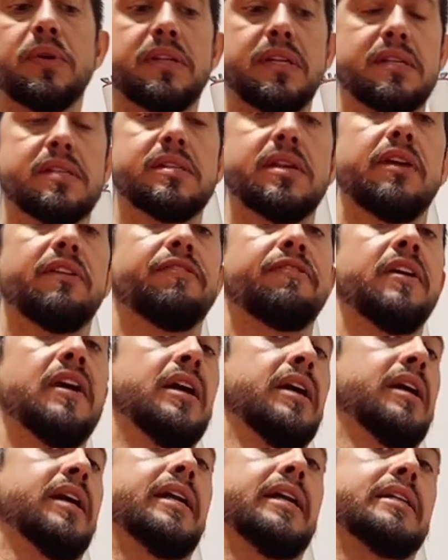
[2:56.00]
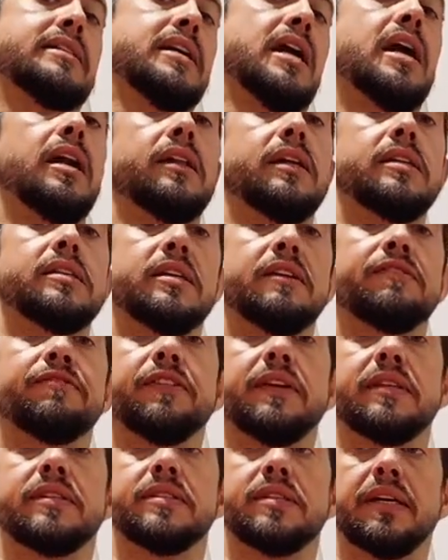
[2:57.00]
itself an entirely
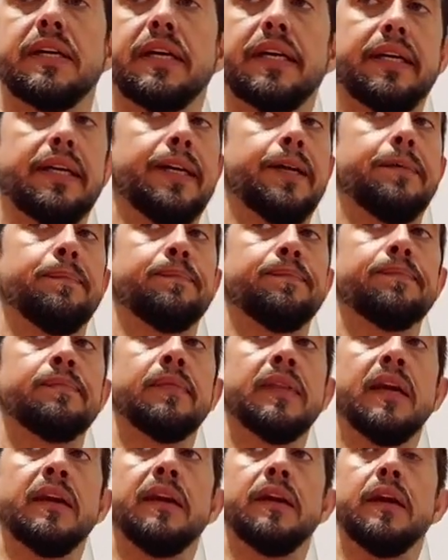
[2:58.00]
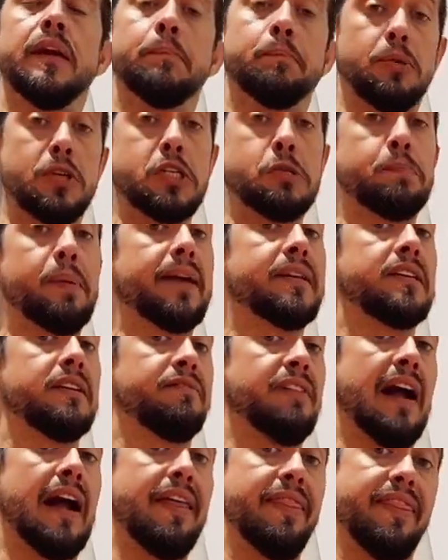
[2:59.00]
different um, perspective
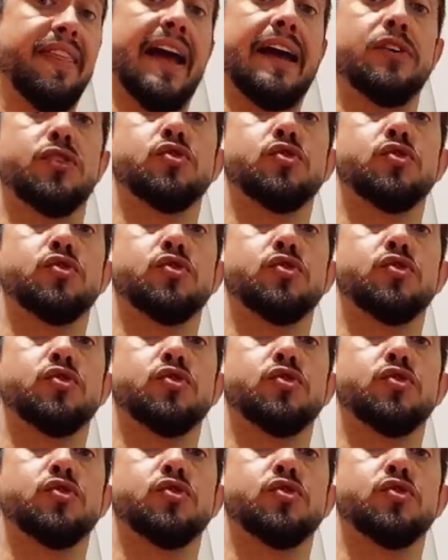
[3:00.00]
on that